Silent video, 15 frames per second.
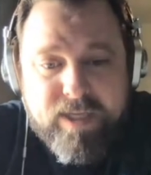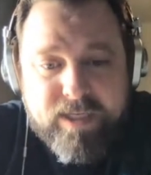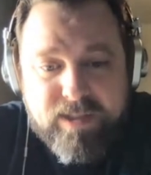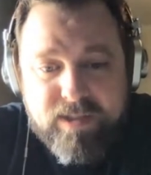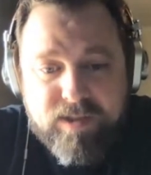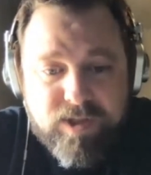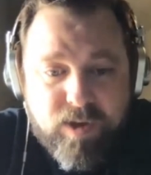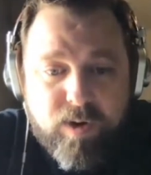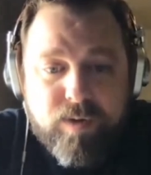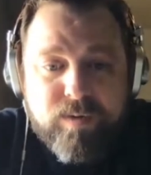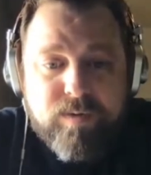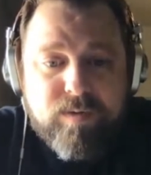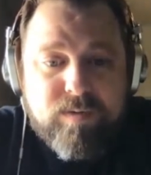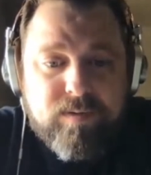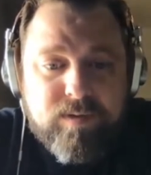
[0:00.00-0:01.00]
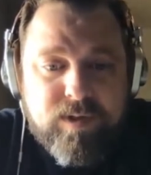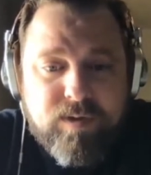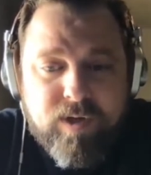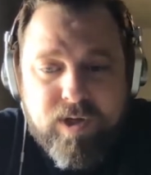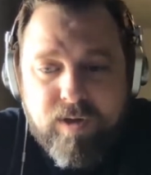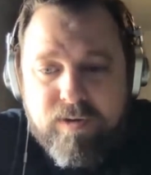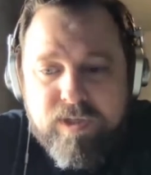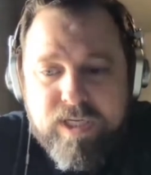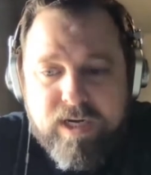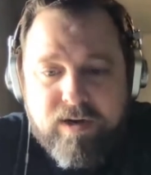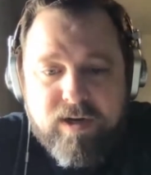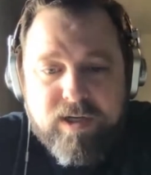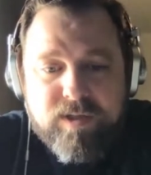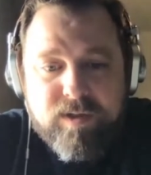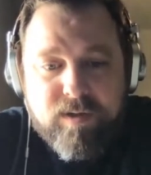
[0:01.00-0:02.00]
That's its own Unicode
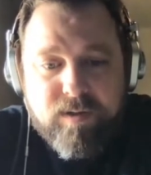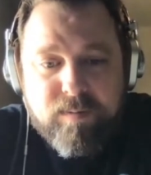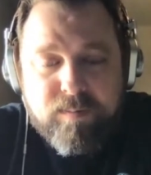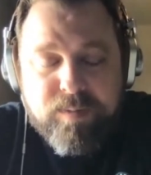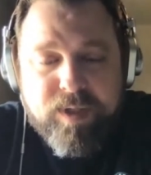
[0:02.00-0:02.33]
character,